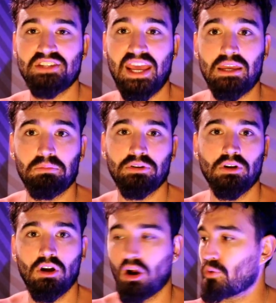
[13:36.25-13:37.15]
tape
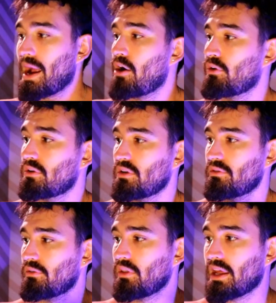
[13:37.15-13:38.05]
around
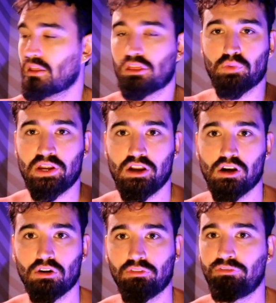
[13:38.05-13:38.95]
like three
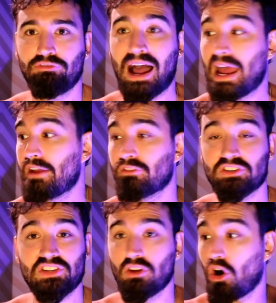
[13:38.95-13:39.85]
or five or